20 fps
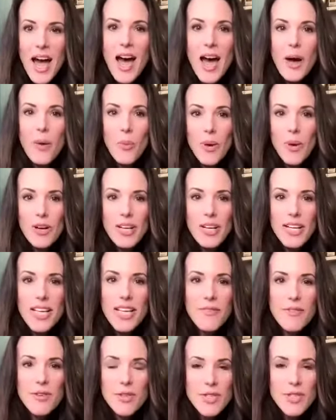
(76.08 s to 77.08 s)
we're going to
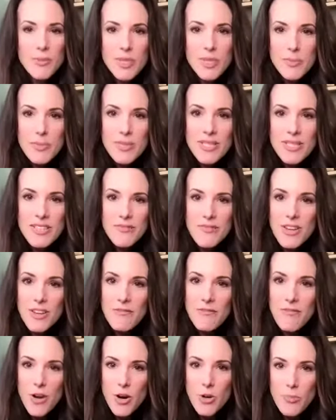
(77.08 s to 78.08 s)
give you some specific
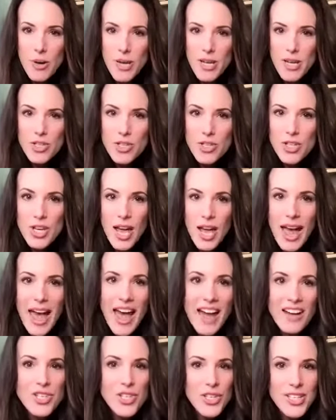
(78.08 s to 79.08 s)
verbiage.
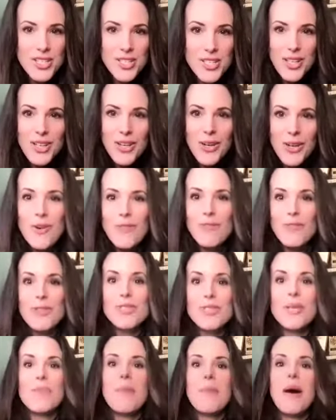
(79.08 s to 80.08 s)
Ashley's going to go over
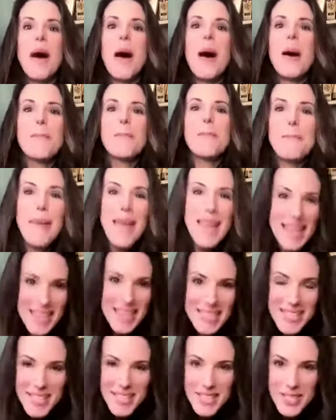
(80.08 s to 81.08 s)
some
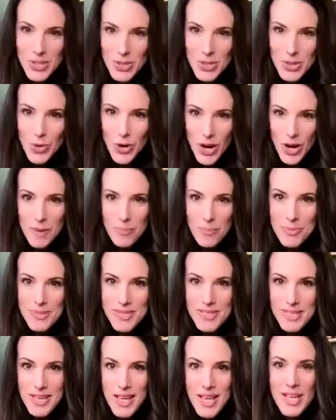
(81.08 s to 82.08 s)
amazing
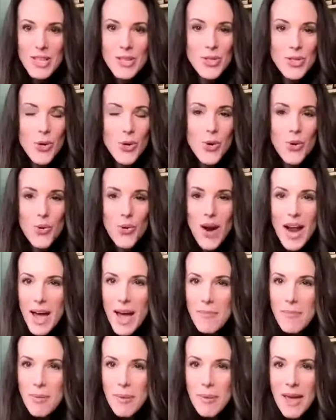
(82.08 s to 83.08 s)
scripts. So
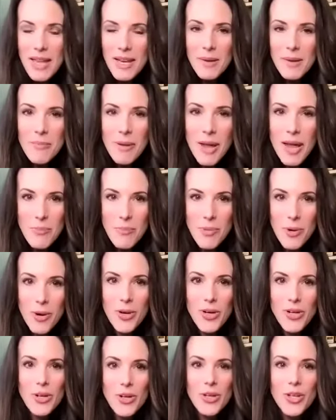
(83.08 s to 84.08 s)
grab a pen and
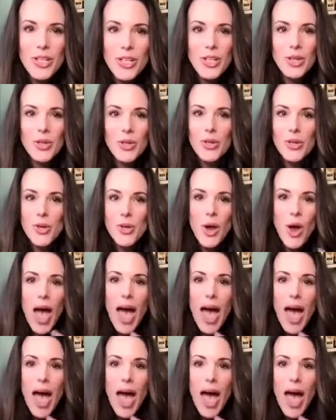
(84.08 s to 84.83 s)
paper. You're going to learn